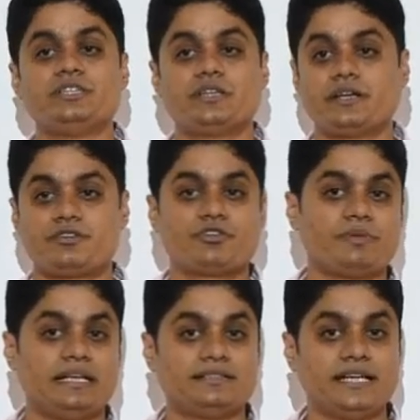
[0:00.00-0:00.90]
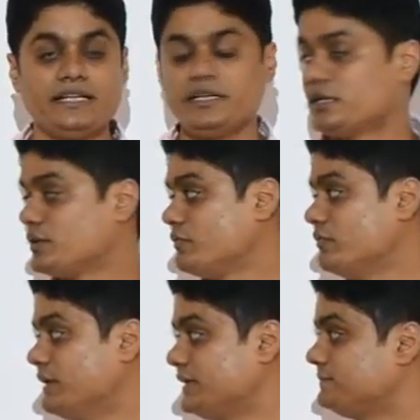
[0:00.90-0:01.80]
Each entry should be less than
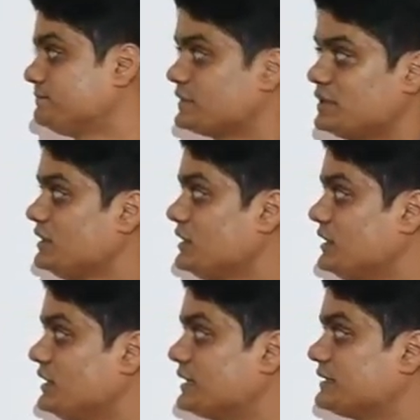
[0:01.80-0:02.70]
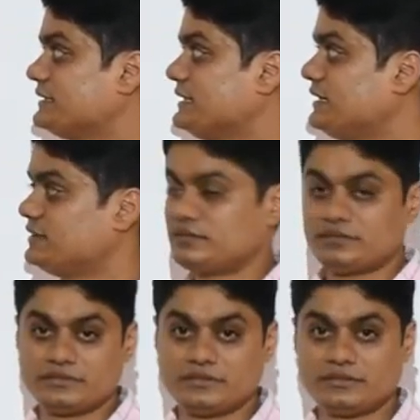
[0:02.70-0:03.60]
1.
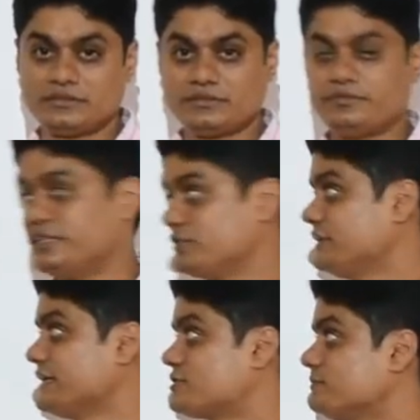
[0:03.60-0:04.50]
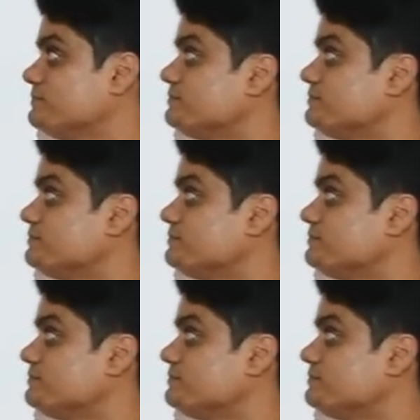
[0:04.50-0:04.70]
Arthaita? Very good. Next.